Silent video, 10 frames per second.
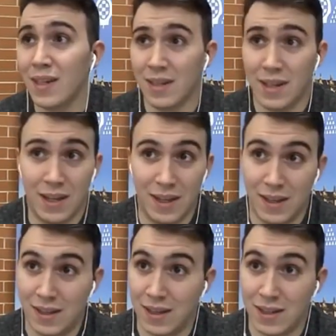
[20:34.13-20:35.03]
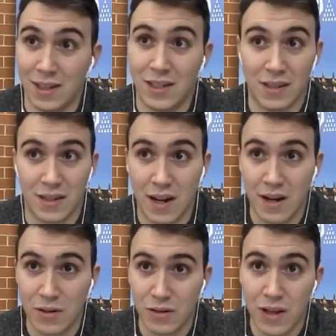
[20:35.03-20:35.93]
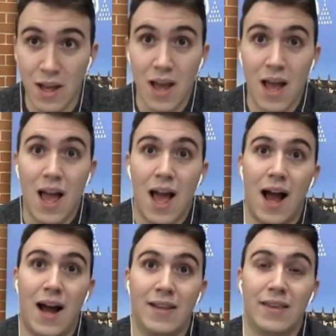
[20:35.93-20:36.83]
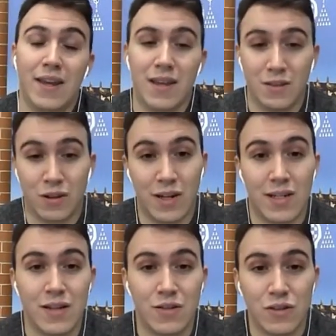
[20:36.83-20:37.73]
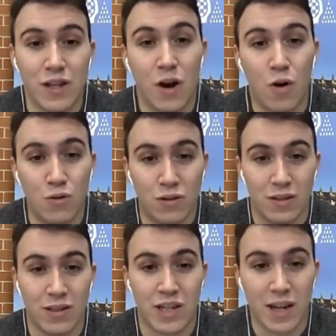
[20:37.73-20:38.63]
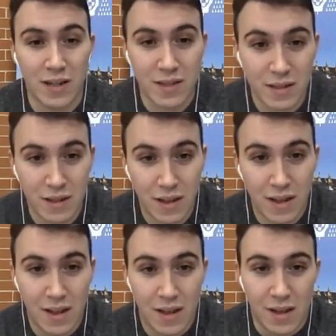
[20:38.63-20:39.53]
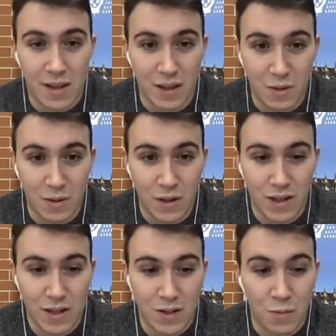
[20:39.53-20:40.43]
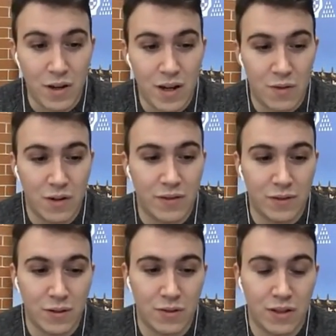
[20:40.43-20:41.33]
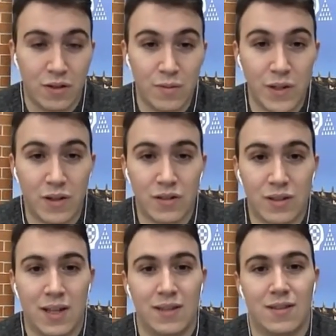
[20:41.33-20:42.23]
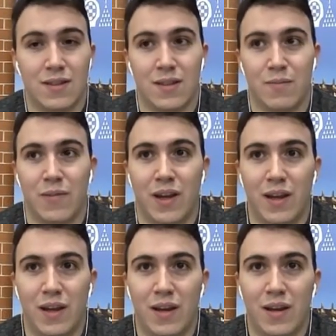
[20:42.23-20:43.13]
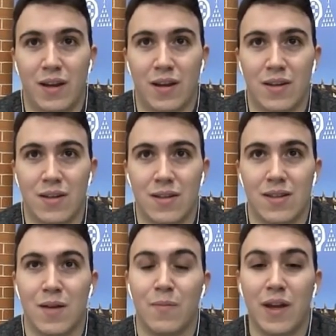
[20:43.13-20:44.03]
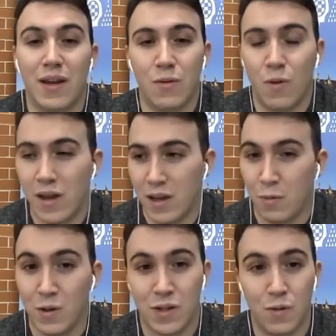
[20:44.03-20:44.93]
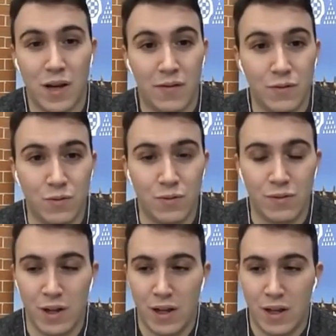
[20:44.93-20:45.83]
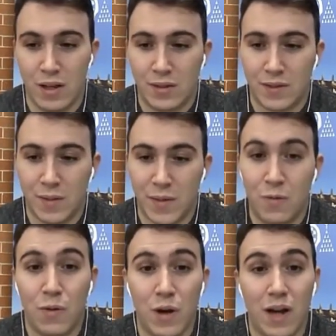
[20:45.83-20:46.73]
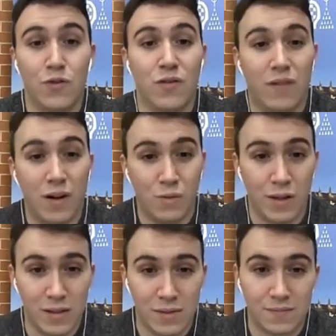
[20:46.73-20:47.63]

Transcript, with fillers: these scenarios, and they, as an organization, they host a challenge in which we are really focused on, because that's the main way in which we have to, evaluate